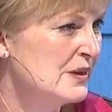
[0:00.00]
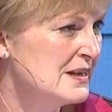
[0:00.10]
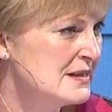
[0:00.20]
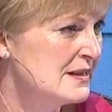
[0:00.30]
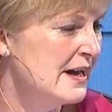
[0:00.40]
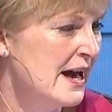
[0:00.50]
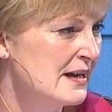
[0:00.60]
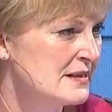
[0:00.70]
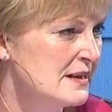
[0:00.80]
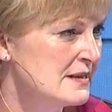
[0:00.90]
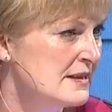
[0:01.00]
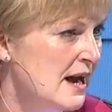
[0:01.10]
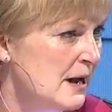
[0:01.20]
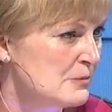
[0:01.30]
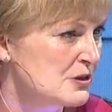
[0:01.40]
easy-to-access
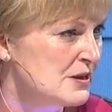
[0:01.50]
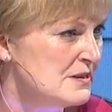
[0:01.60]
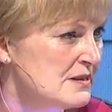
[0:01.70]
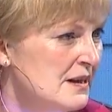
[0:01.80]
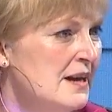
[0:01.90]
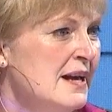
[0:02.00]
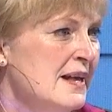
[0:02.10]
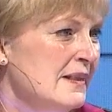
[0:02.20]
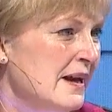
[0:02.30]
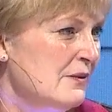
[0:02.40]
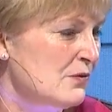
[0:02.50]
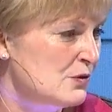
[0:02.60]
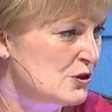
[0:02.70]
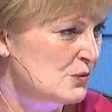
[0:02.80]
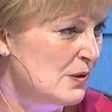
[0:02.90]
options like
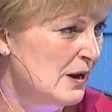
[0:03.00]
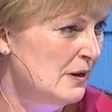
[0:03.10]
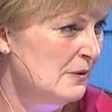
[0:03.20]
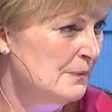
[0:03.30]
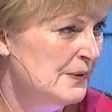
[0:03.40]
Virtuel,